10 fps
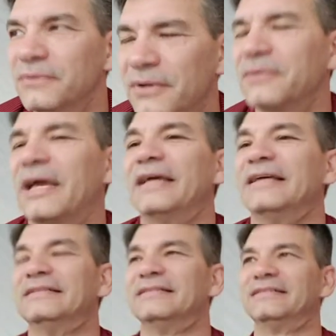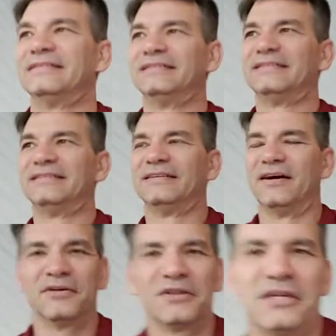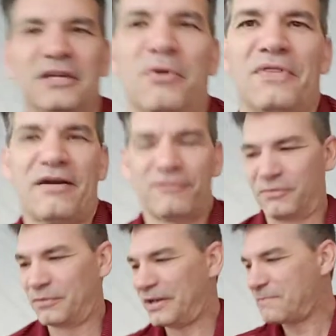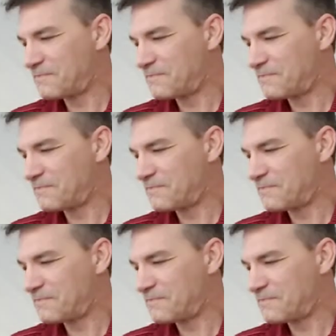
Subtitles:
Okay. I'm going to think about that for a minute.